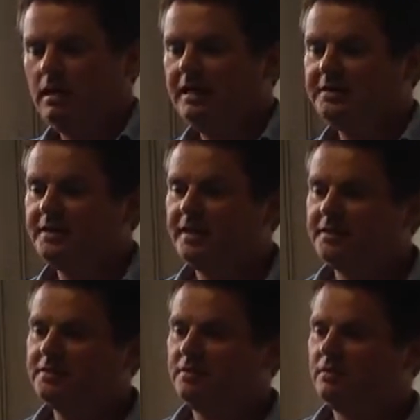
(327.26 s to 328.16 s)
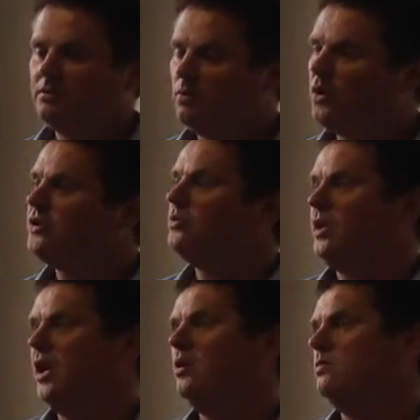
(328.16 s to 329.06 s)
As it is, what can
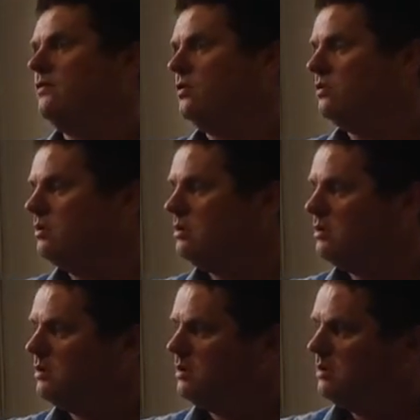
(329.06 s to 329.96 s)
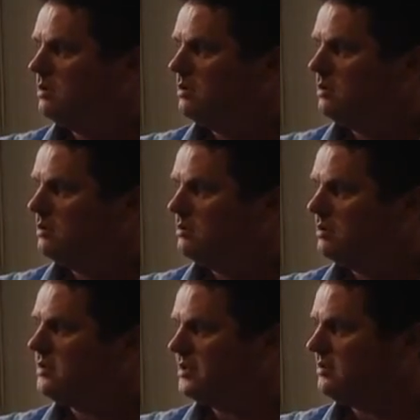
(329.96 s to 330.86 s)
we hope for?
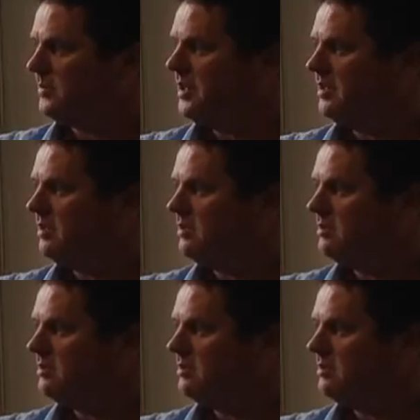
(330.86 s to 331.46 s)
To disappear.